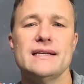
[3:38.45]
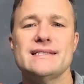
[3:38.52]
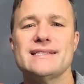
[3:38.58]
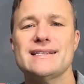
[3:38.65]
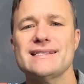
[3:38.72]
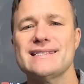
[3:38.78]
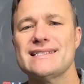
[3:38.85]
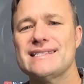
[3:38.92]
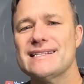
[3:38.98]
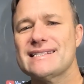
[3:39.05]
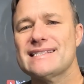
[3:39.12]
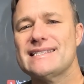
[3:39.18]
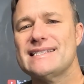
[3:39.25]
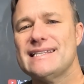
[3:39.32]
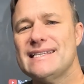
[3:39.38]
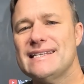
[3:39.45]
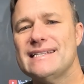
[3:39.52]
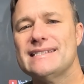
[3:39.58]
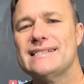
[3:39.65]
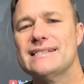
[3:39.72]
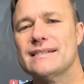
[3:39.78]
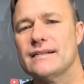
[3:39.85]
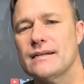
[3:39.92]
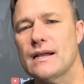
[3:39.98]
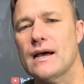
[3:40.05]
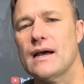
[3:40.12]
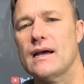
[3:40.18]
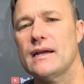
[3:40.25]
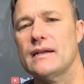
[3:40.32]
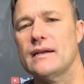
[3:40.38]
it's a
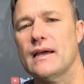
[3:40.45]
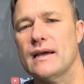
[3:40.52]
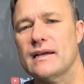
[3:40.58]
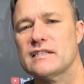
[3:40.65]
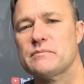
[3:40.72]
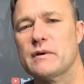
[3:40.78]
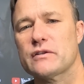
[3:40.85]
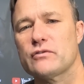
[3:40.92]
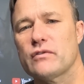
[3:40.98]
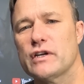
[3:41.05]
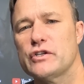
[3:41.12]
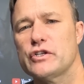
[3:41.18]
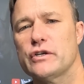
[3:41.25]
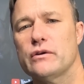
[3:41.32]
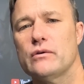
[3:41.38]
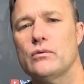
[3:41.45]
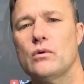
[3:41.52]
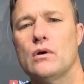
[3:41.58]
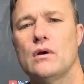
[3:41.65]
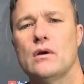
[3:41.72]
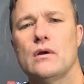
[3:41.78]
16:9 aspect ratio.